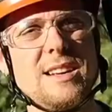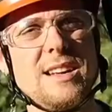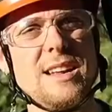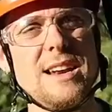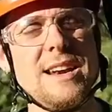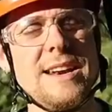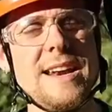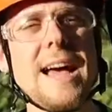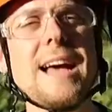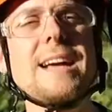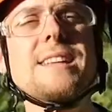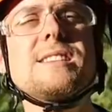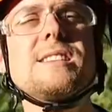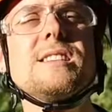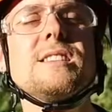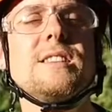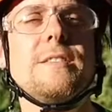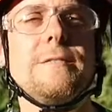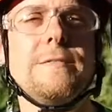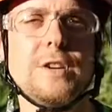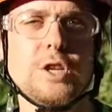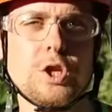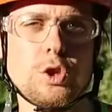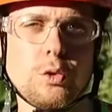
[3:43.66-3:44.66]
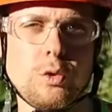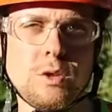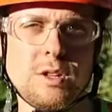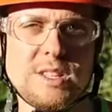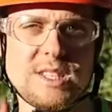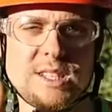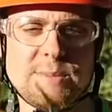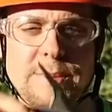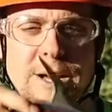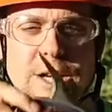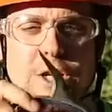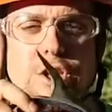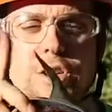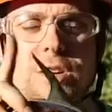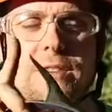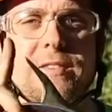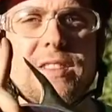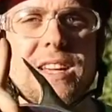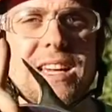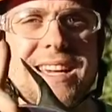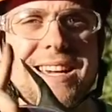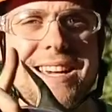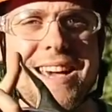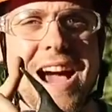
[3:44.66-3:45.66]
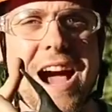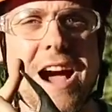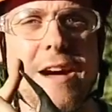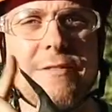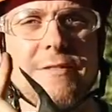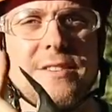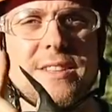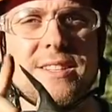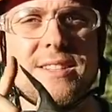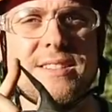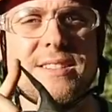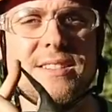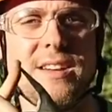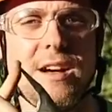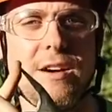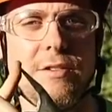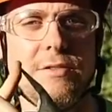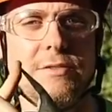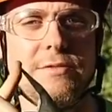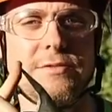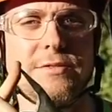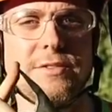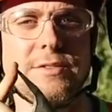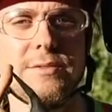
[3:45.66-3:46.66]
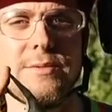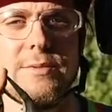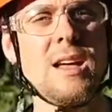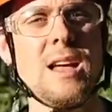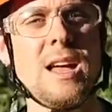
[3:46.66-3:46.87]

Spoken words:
Next is a visual inspection of the gaff itself.